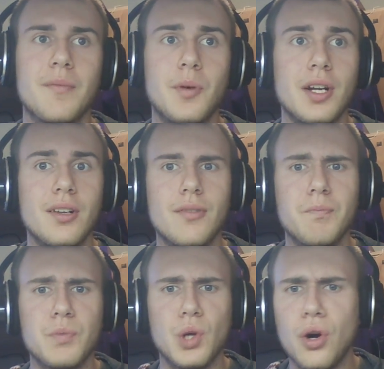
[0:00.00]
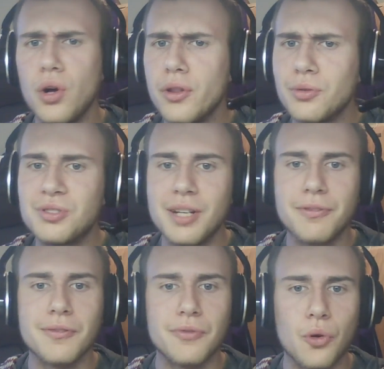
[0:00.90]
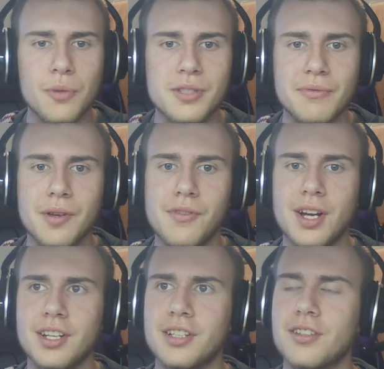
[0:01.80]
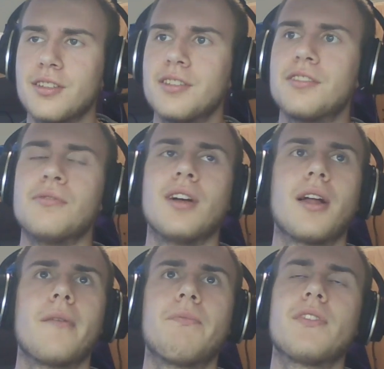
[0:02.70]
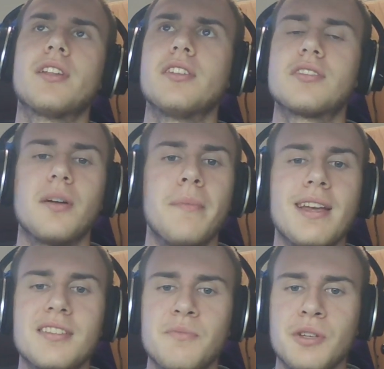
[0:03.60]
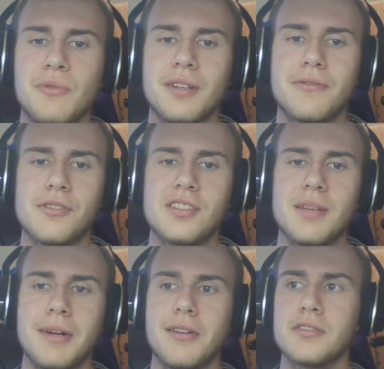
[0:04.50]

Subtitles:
But all those different forms that Vivian can turn into just amazed me when it first came out.